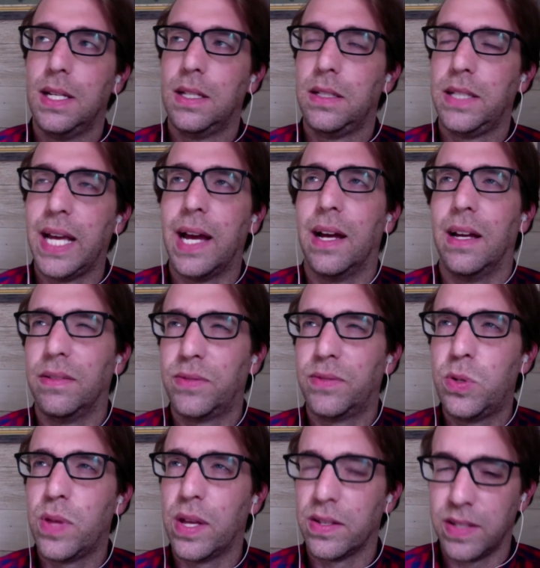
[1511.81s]
Yeah,
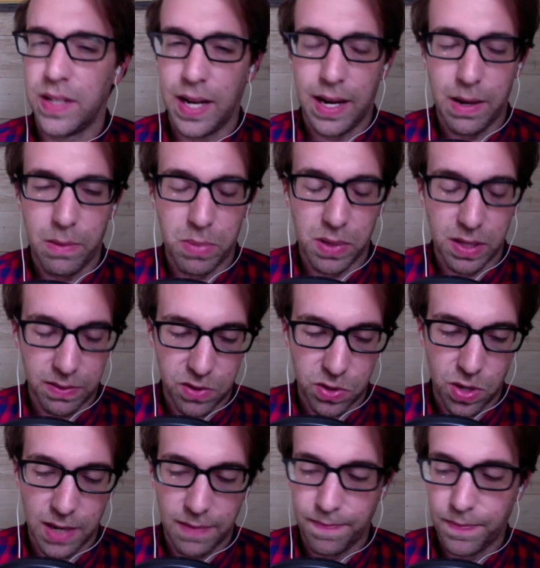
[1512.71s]
2009, I believe is
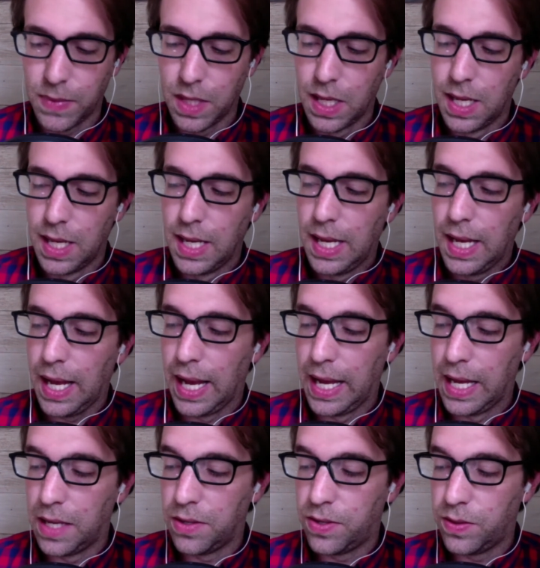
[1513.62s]
right.
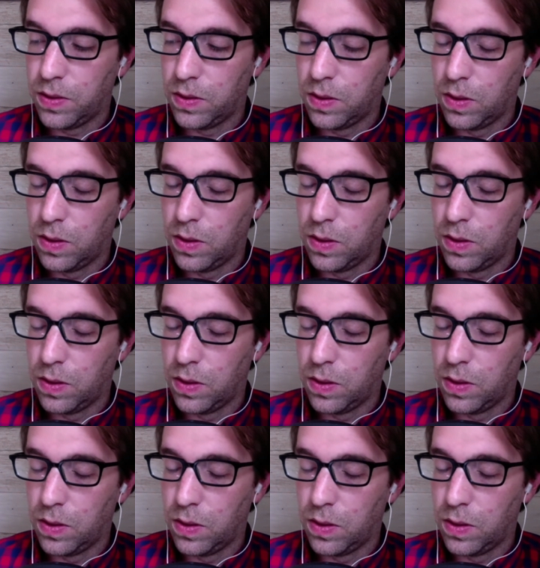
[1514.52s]
And